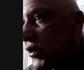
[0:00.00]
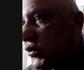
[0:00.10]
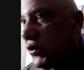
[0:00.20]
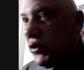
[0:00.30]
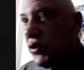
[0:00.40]

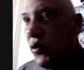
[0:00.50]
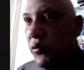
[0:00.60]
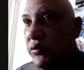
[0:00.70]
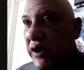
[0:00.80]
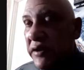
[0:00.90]

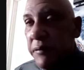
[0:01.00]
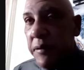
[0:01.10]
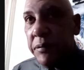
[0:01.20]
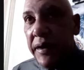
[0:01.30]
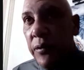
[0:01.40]
no team to be
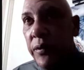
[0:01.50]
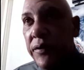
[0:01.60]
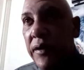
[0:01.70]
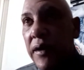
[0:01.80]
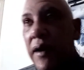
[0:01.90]
playing
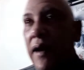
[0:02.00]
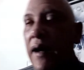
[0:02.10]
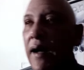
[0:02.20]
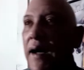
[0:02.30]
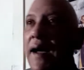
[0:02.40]
with.
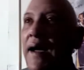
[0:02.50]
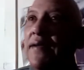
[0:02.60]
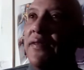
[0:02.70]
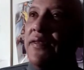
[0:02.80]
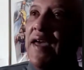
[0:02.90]

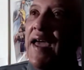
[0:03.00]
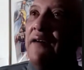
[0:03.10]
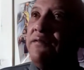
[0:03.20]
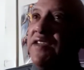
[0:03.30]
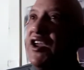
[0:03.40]

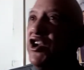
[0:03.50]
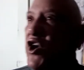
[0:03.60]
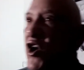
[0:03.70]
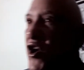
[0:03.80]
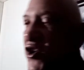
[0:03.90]
They're
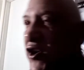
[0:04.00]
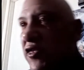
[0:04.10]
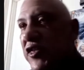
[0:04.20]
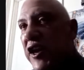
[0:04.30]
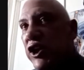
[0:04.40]
young,
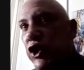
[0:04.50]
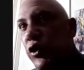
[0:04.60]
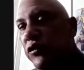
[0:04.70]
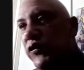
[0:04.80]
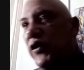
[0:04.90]
they're
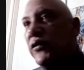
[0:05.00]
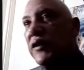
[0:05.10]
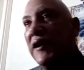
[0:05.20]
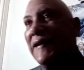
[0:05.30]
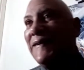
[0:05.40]
youthful,
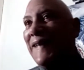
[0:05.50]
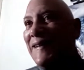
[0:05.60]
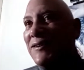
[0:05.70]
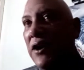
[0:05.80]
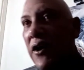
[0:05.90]

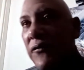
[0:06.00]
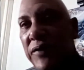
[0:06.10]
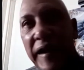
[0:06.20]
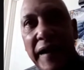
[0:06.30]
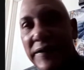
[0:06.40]
they're tough,
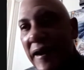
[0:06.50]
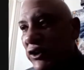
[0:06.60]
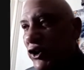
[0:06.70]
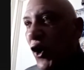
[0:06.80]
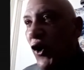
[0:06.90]
they got
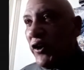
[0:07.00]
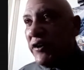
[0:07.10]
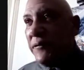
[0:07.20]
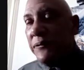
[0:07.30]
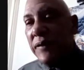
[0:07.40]
that dog in
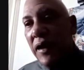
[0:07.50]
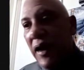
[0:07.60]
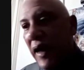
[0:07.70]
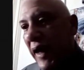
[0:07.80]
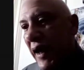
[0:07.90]
them,
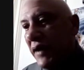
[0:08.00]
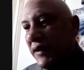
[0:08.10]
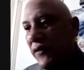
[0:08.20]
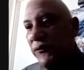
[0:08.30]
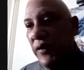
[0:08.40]
and
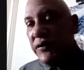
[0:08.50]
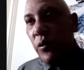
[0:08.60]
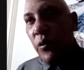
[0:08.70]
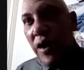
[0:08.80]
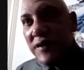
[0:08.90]
they're fun to
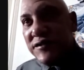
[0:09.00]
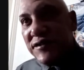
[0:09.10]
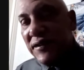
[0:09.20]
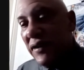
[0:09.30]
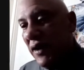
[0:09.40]
watch.
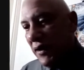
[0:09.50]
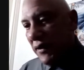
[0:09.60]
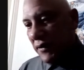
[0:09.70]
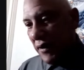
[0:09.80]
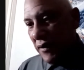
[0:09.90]

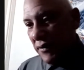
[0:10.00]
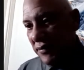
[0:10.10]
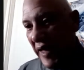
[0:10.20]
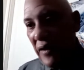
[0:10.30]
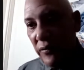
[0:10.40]

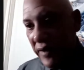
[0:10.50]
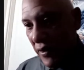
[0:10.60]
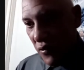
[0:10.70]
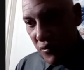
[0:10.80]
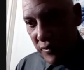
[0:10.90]
They don't
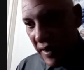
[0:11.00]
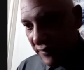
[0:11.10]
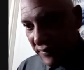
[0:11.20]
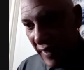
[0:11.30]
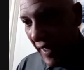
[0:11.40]
care who
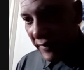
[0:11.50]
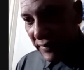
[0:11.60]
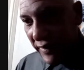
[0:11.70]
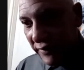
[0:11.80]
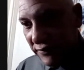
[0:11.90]
gets the
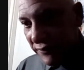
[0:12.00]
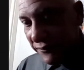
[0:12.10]
accolades,